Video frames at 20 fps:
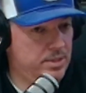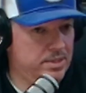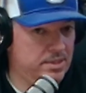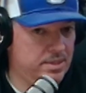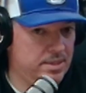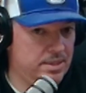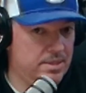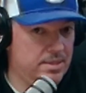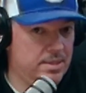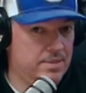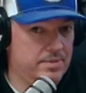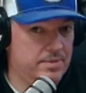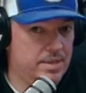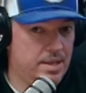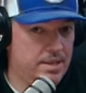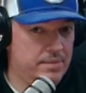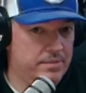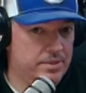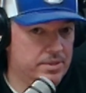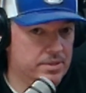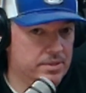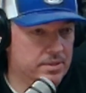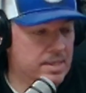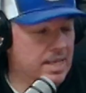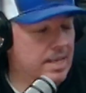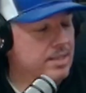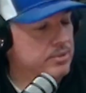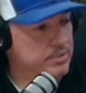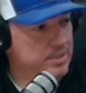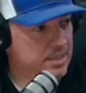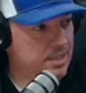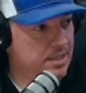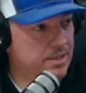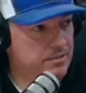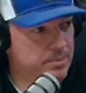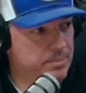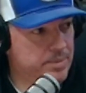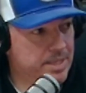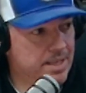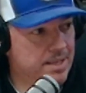then we see it even after guys
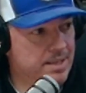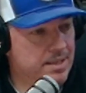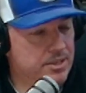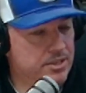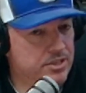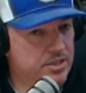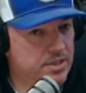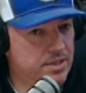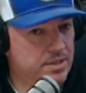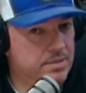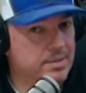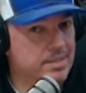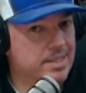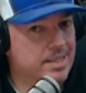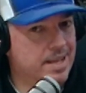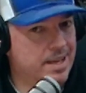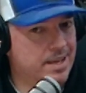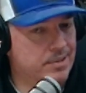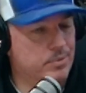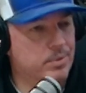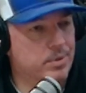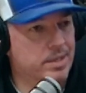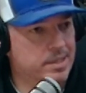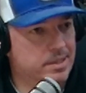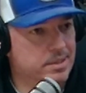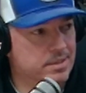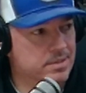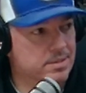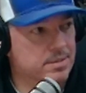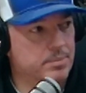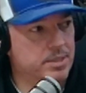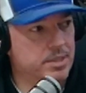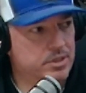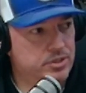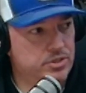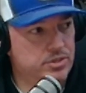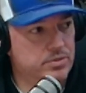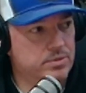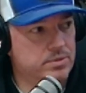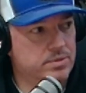retire from the NHL, they kind of run into some
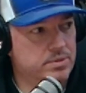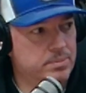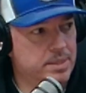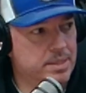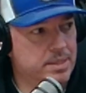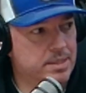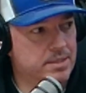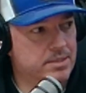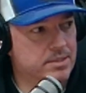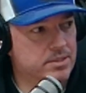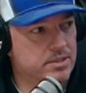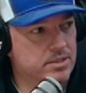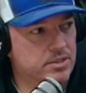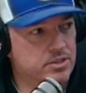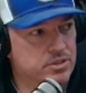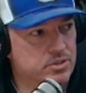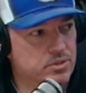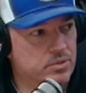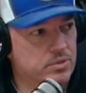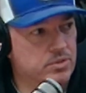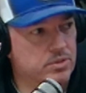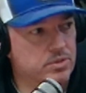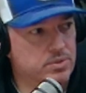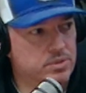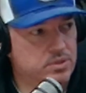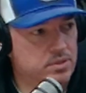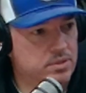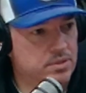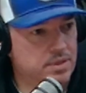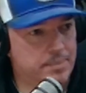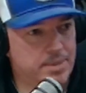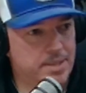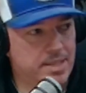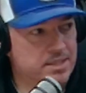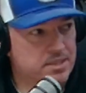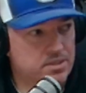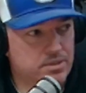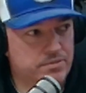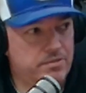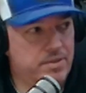issues because they're so used. I
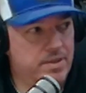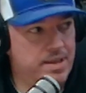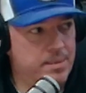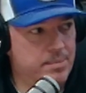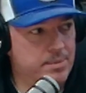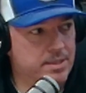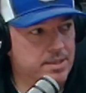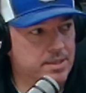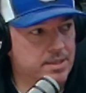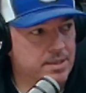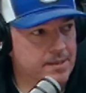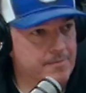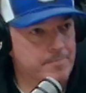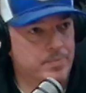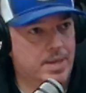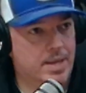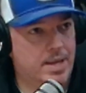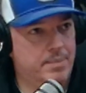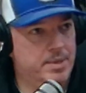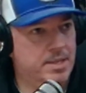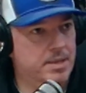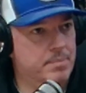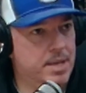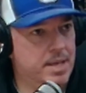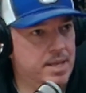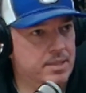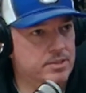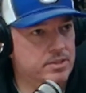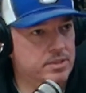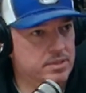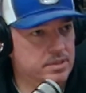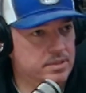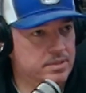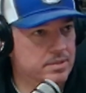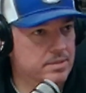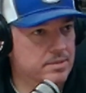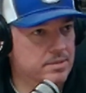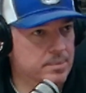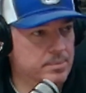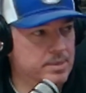mean, that's their family. I mean,
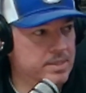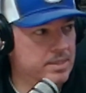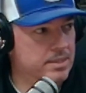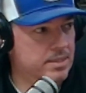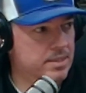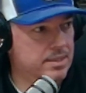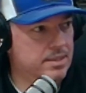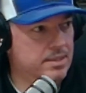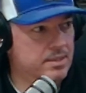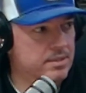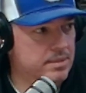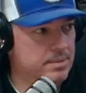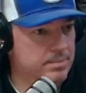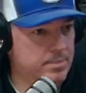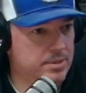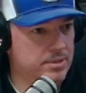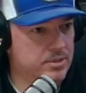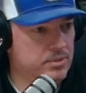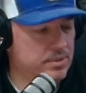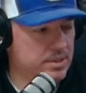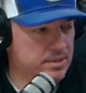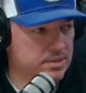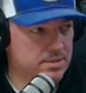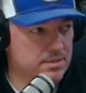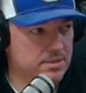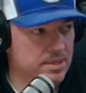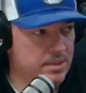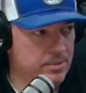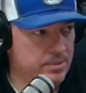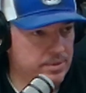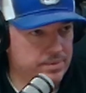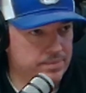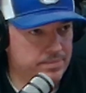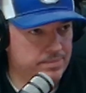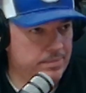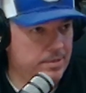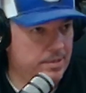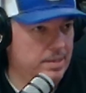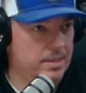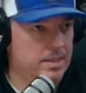imagine some of these kids been doing it since they were
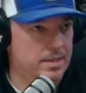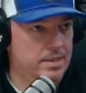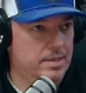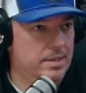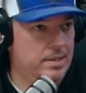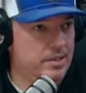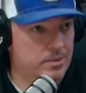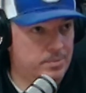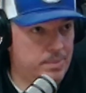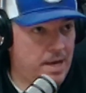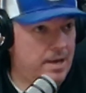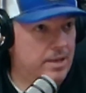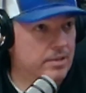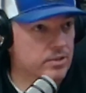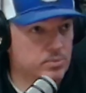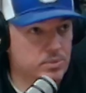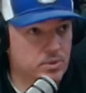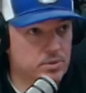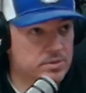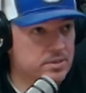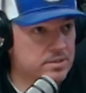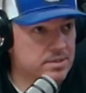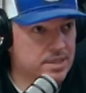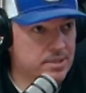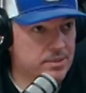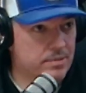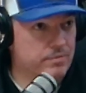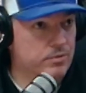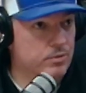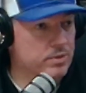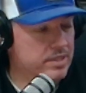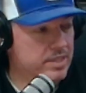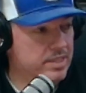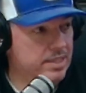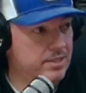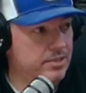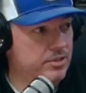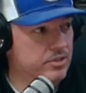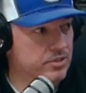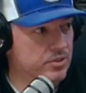you know, on the road since they were
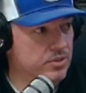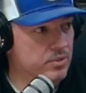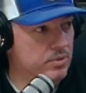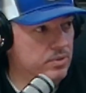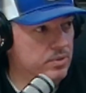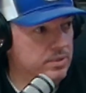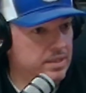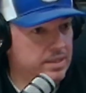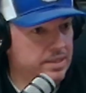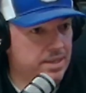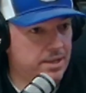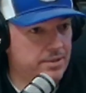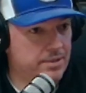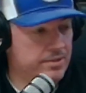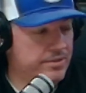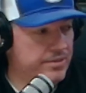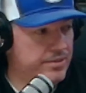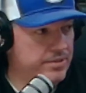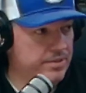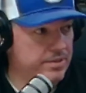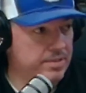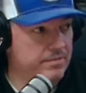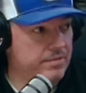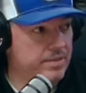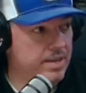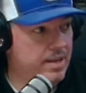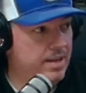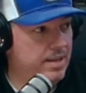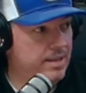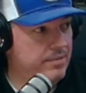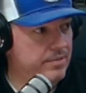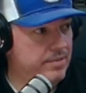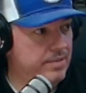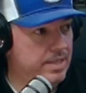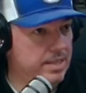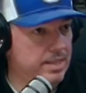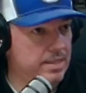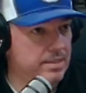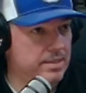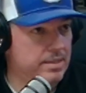14 years old and now they're 35
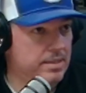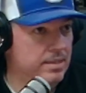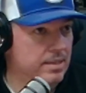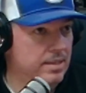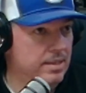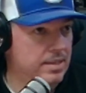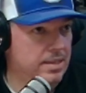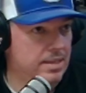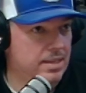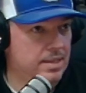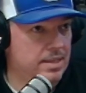and